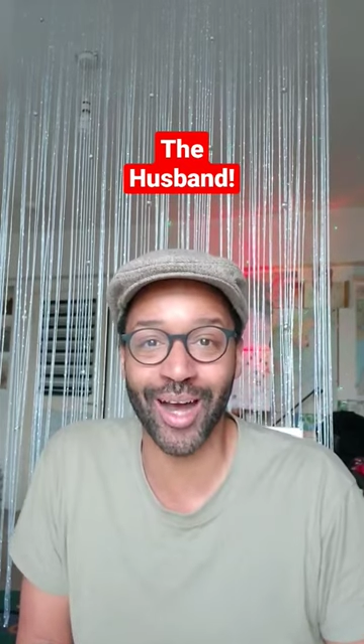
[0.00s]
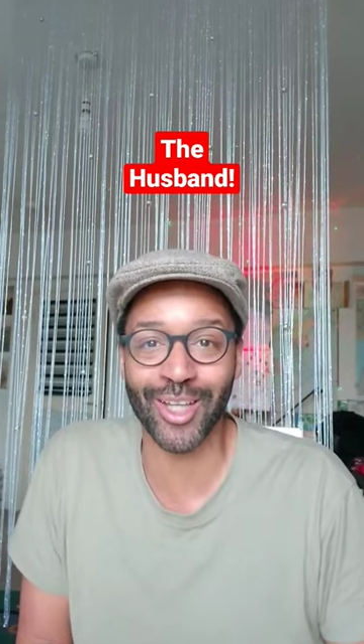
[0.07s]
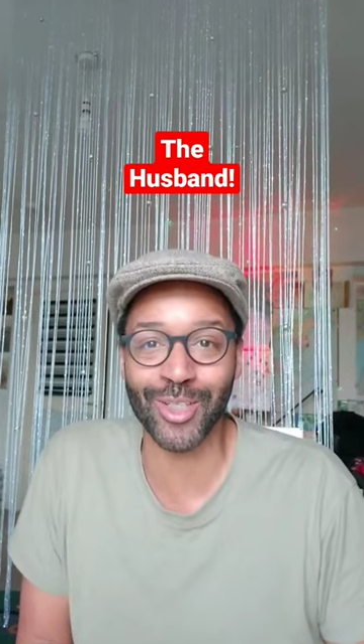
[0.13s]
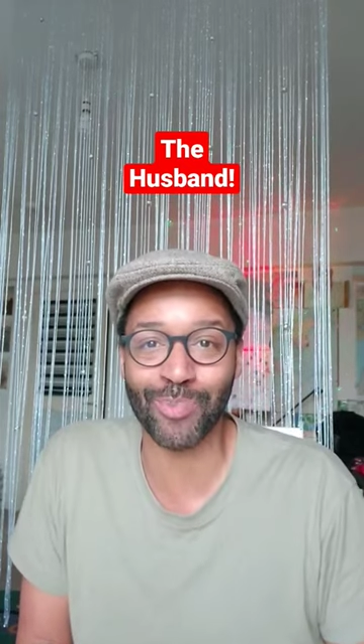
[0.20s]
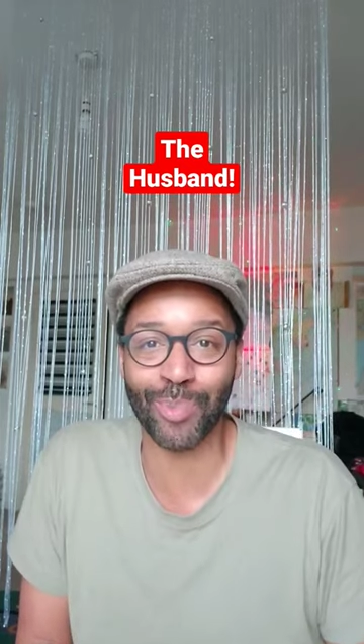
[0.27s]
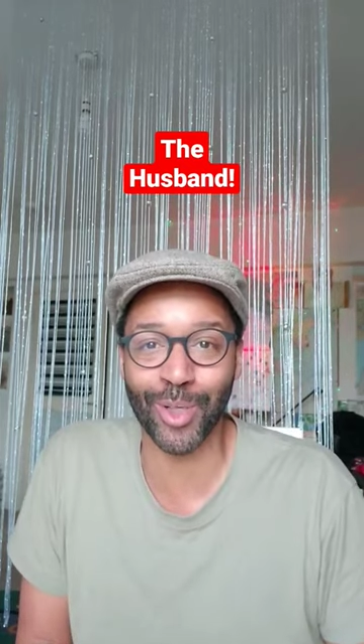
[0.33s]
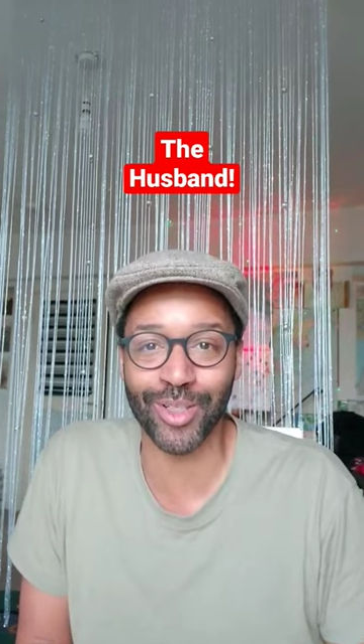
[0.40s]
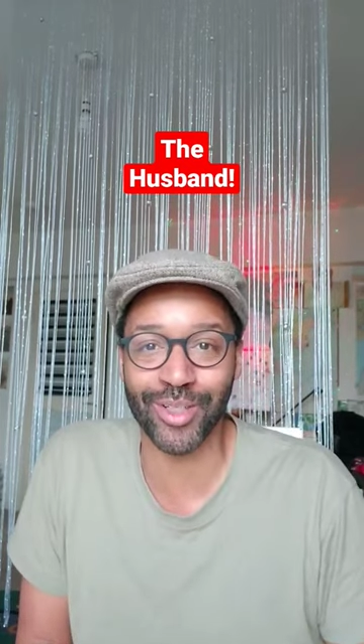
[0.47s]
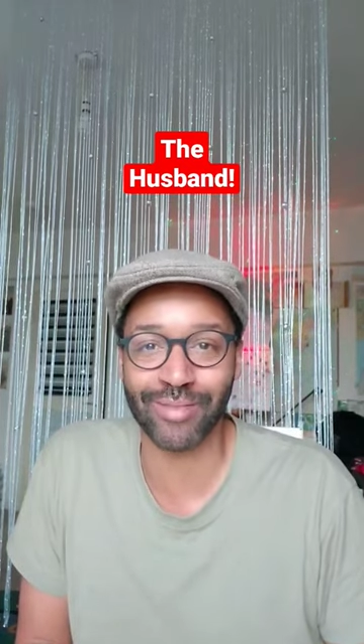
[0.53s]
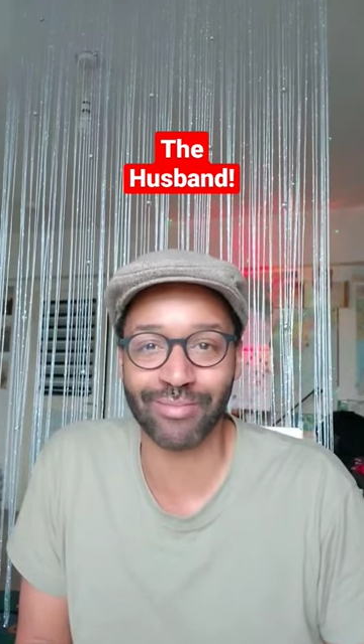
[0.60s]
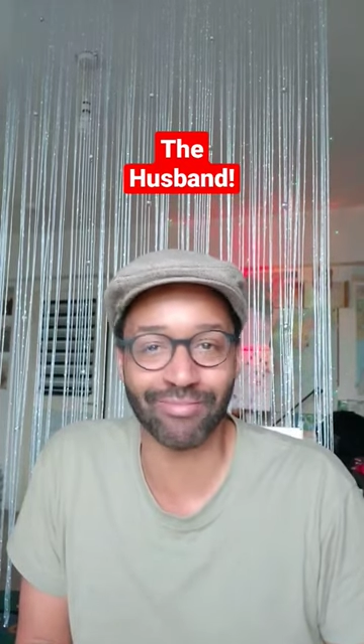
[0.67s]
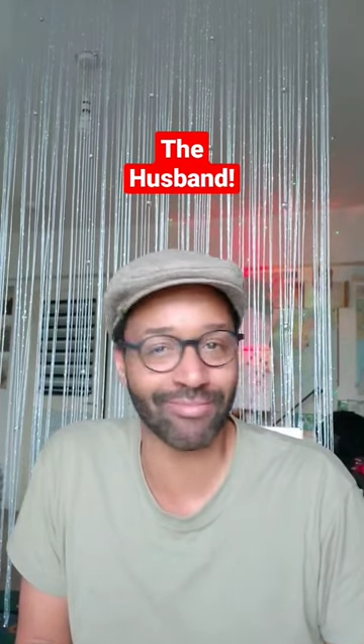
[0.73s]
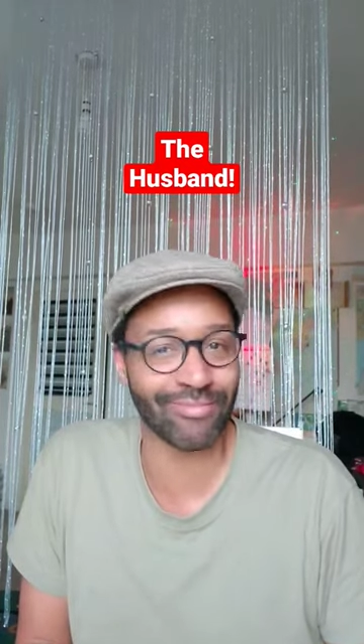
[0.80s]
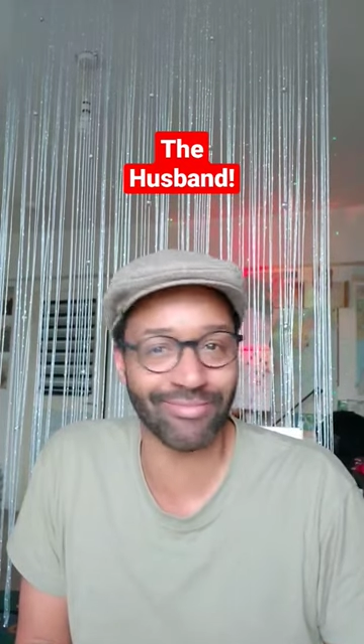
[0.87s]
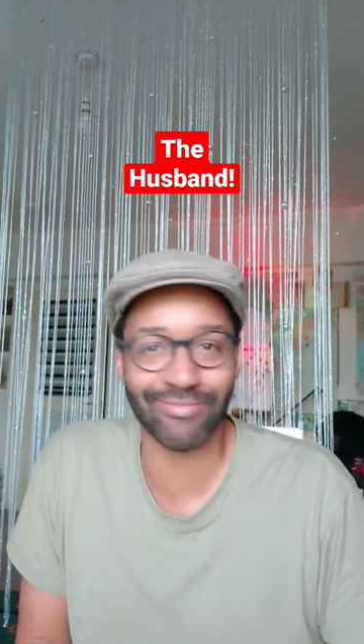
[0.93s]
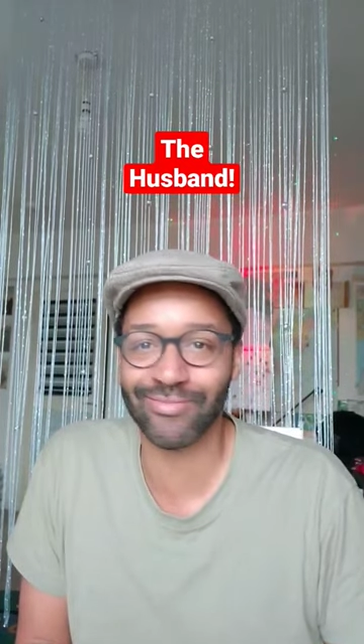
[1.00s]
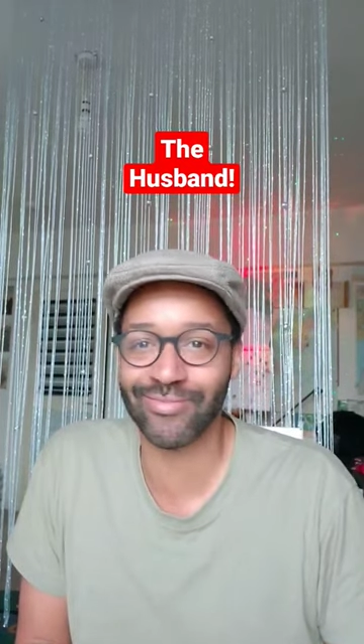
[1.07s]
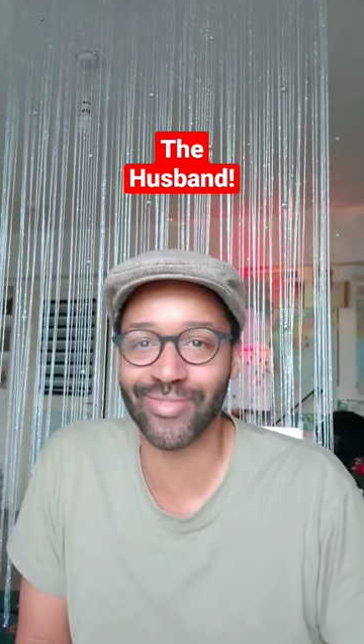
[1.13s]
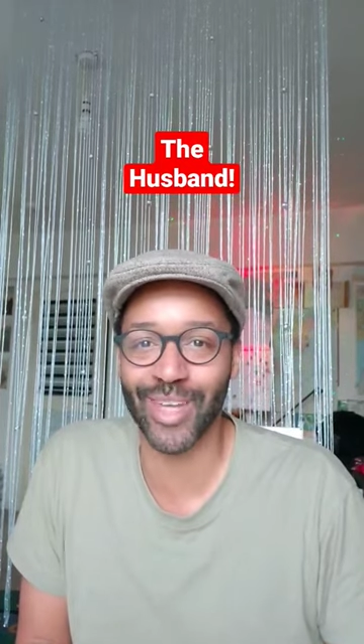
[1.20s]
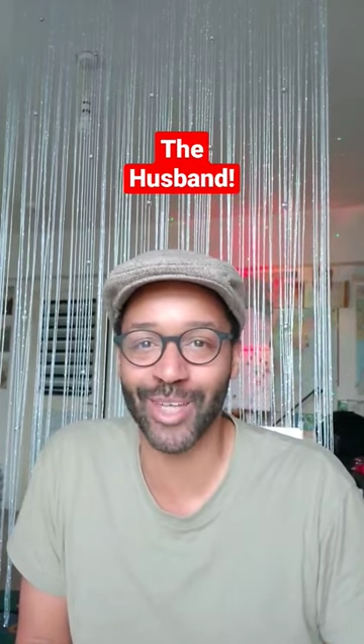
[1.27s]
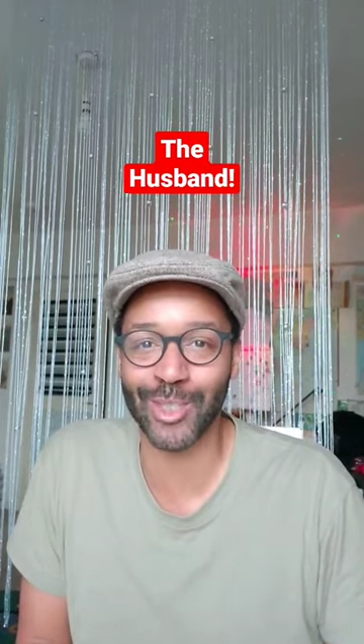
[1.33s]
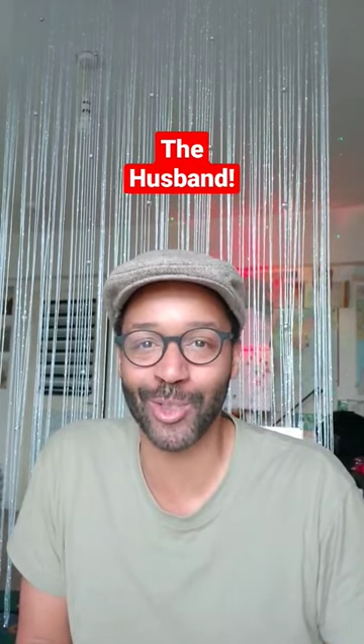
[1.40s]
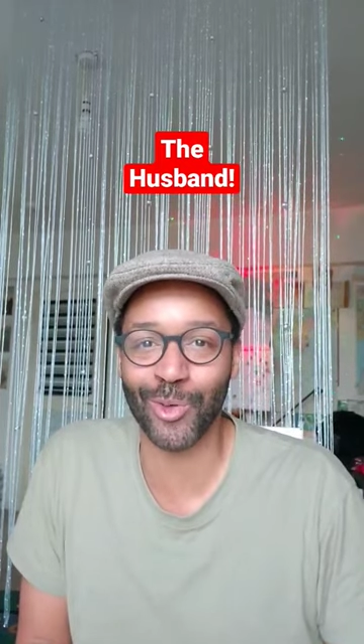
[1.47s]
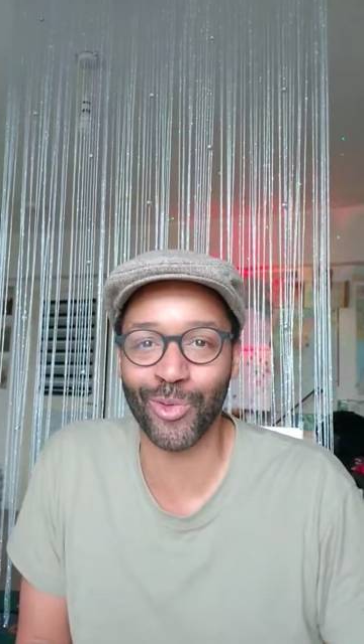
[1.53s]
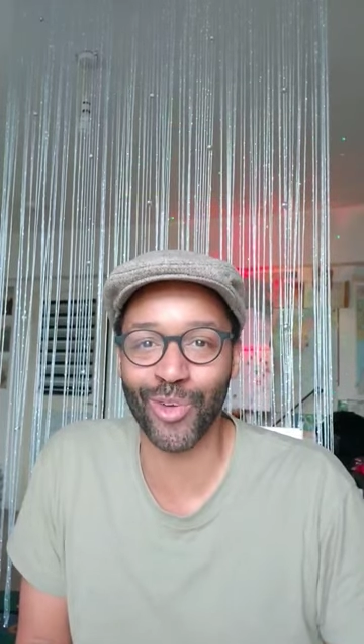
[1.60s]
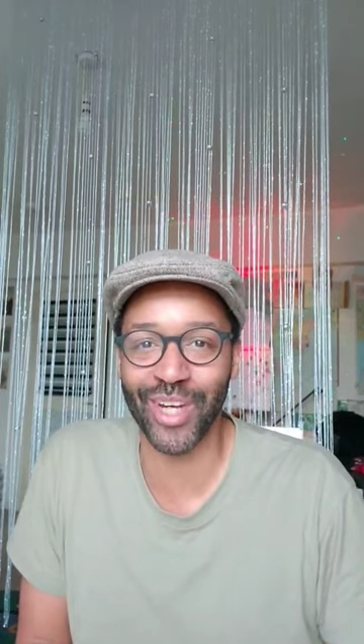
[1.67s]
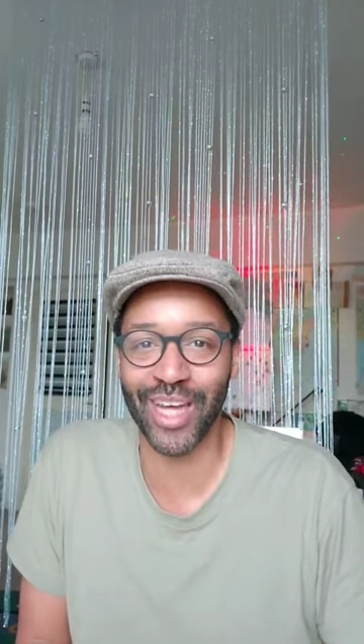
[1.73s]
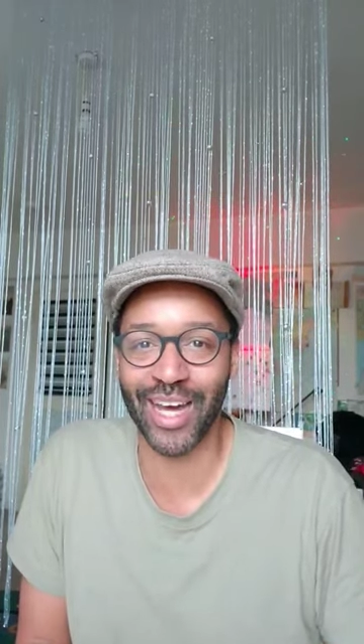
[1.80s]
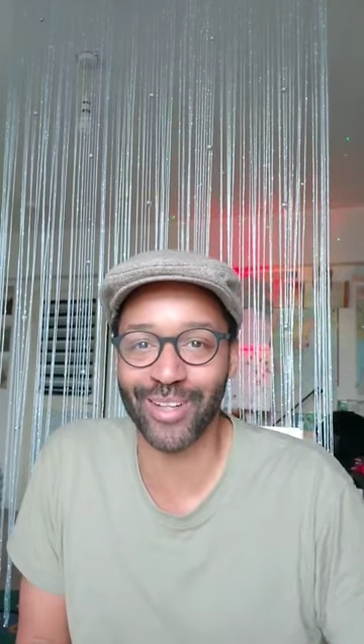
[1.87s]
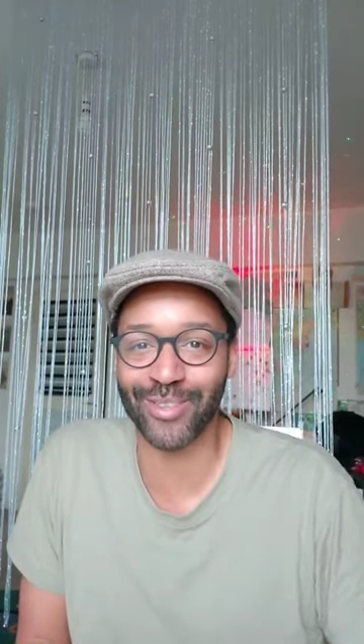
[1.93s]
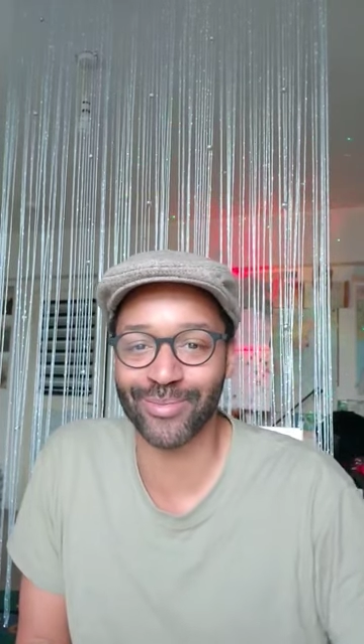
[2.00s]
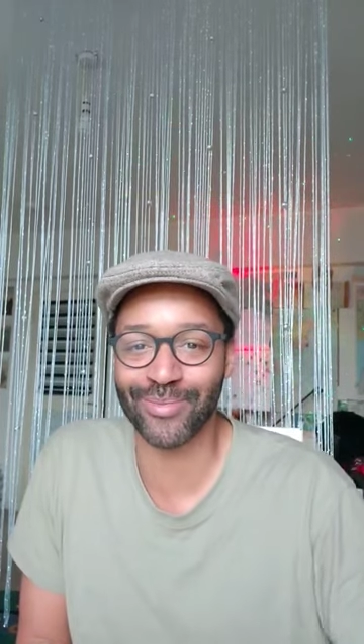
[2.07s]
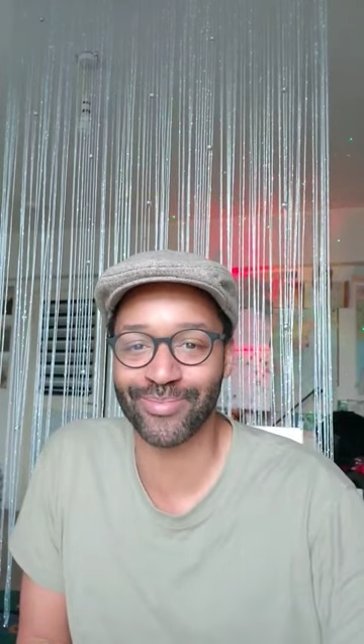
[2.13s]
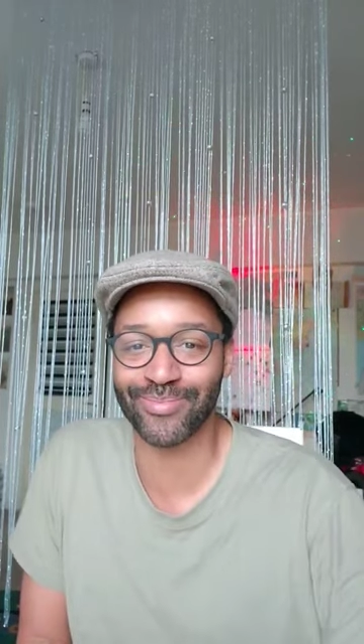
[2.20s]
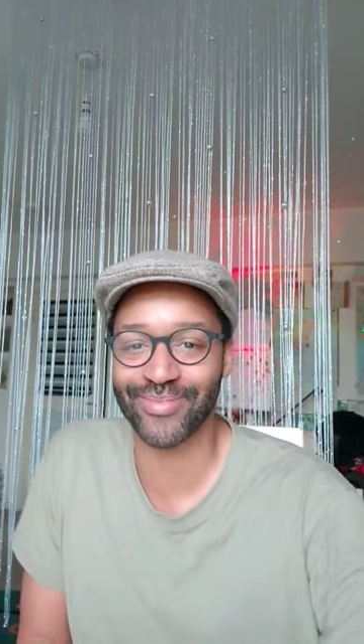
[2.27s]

husband. That's all for now.